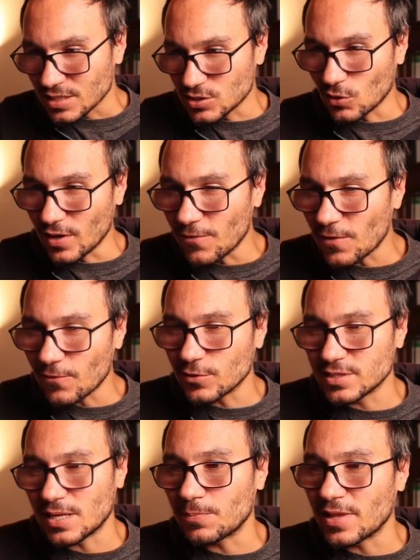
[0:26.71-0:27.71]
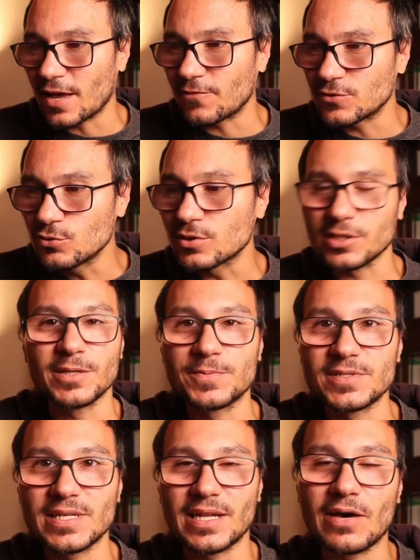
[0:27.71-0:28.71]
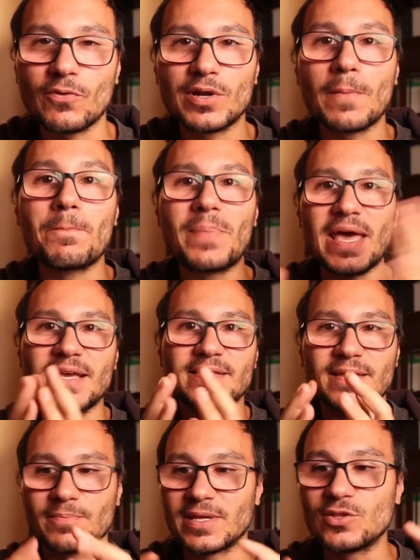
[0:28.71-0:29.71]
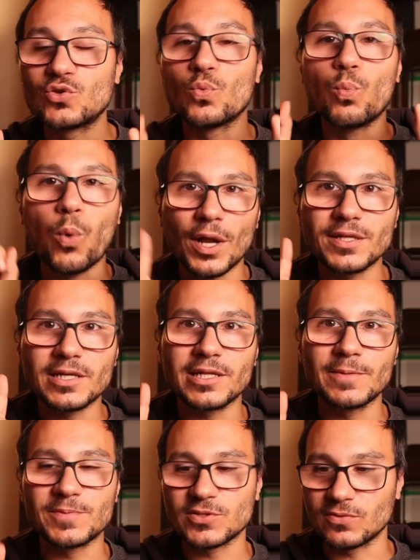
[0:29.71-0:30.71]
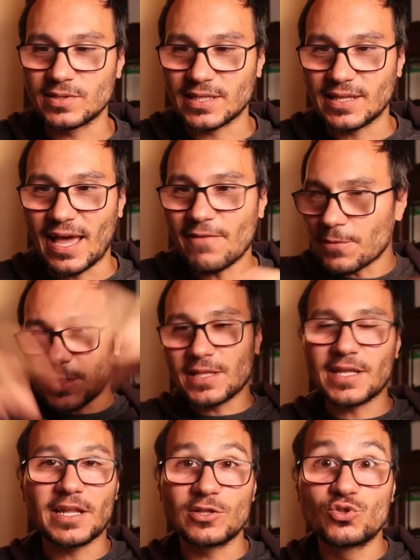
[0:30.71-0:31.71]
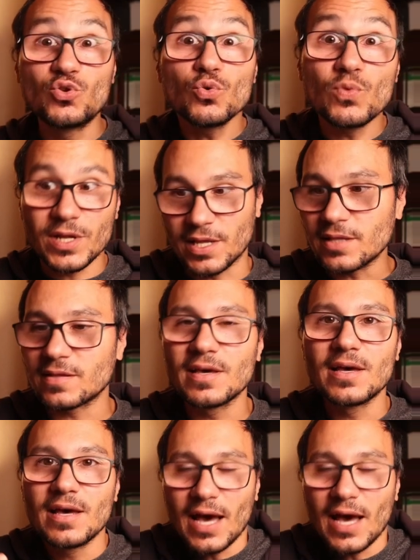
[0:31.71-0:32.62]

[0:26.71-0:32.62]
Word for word: so if I, for example, have two clips and I wanna bake them into one clip so that everything that I do with it,